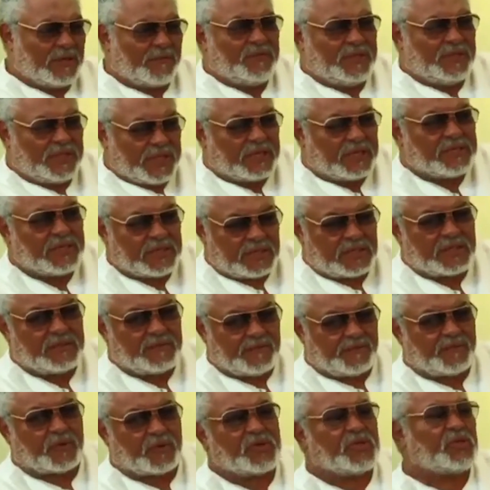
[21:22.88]
of justice
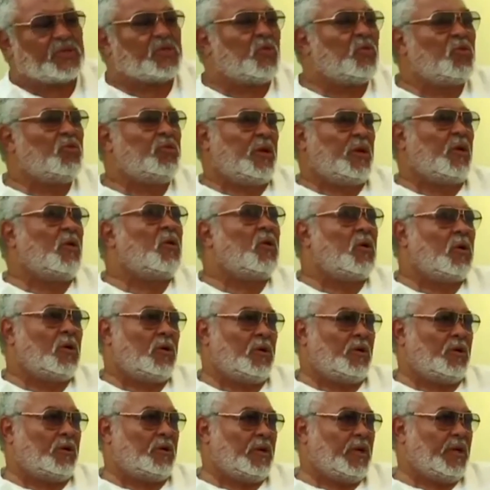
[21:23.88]
for so long.
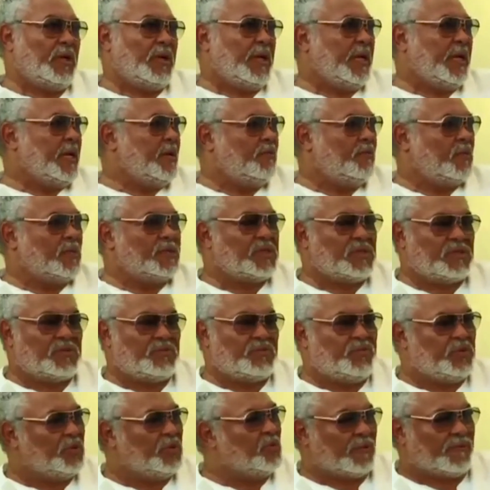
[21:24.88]
It was
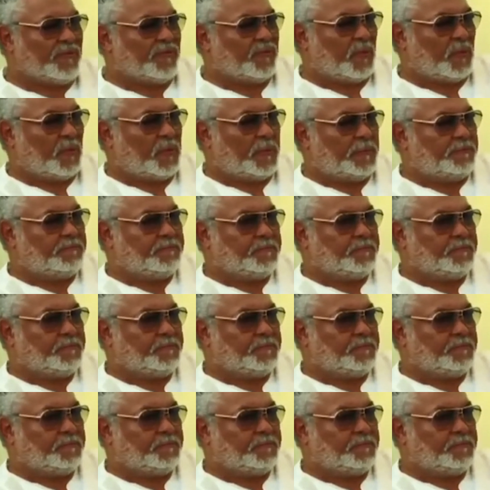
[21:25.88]
beautiful.